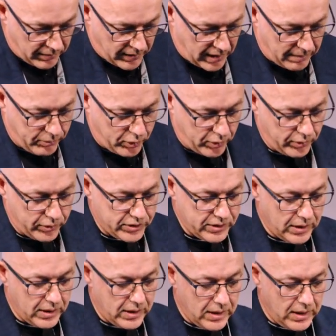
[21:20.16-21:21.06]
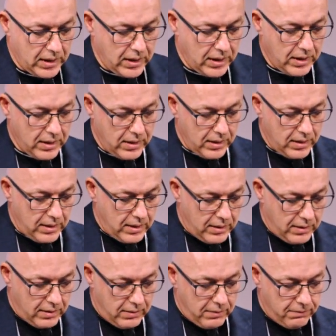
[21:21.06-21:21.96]
approach.
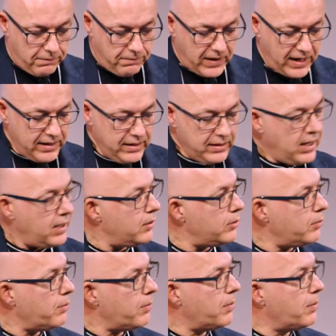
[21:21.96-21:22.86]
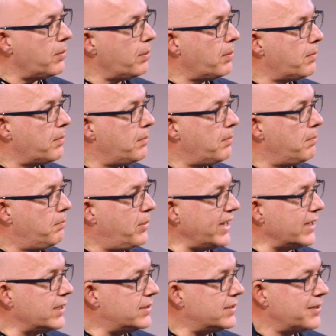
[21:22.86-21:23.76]
Final
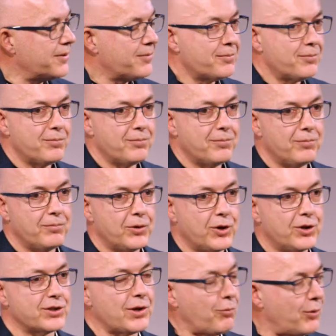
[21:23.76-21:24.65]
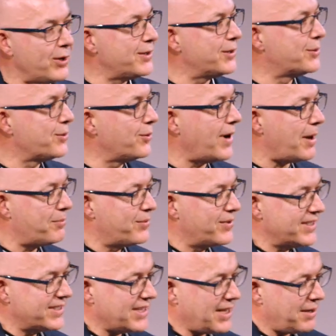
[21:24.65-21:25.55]
bit, because I wanted to wrap
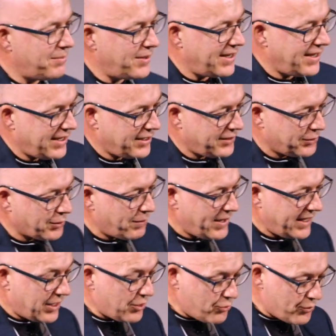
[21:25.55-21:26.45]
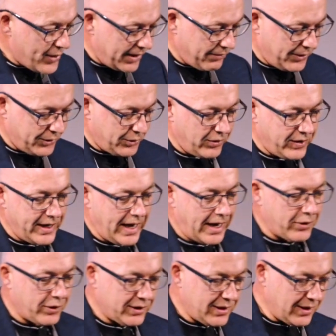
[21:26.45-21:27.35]
this up to make it relevant to the
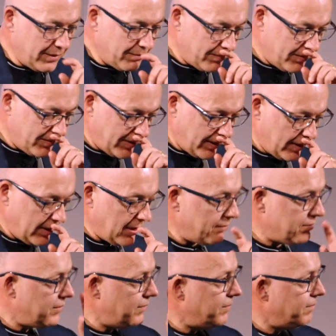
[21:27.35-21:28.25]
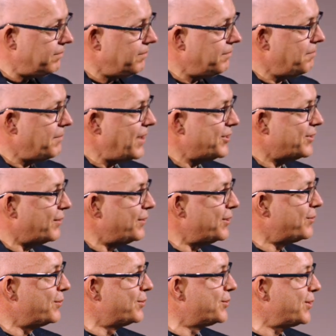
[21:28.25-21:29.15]
IoT, and I mentioned
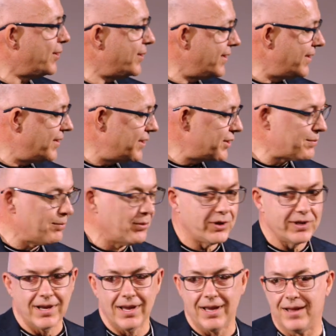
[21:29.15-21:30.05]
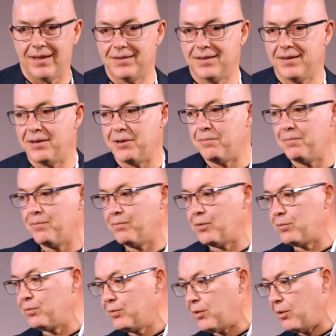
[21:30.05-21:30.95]
this to John this morning
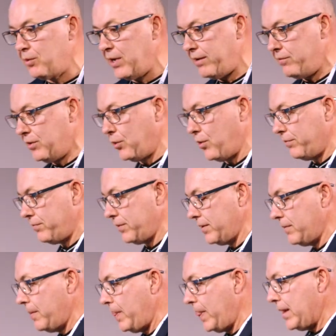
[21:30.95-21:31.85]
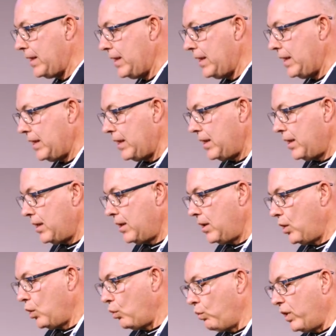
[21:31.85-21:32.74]
when we were having a coffee.
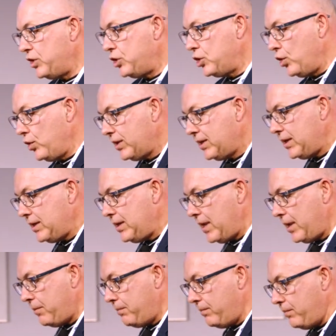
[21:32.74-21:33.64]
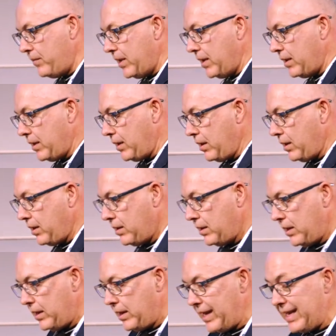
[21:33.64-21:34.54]
When you look in an
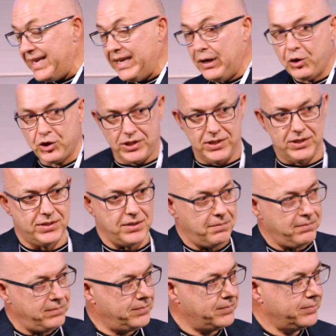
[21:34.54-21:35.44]
ecosystem,